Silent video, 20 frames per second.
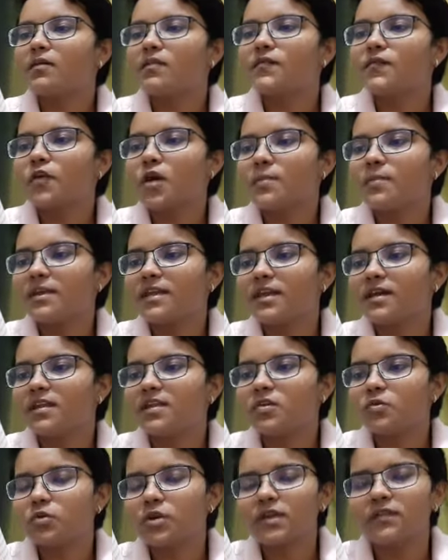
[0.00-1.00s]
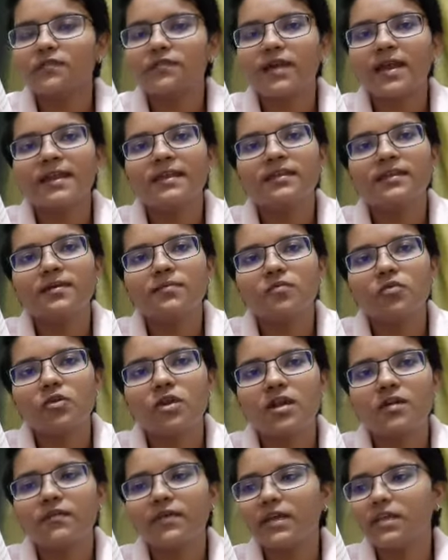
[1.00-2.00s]
From here you can find the
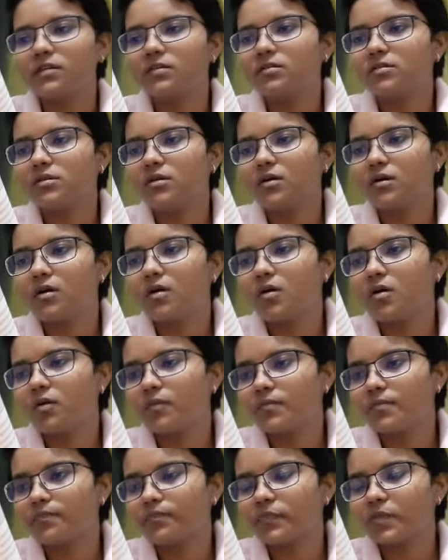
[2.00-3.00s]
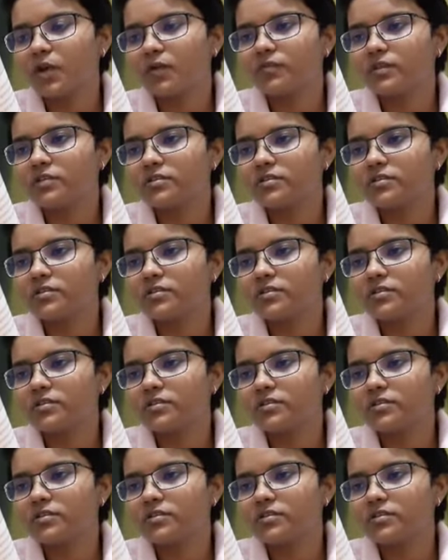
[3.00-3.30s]
molar weight of the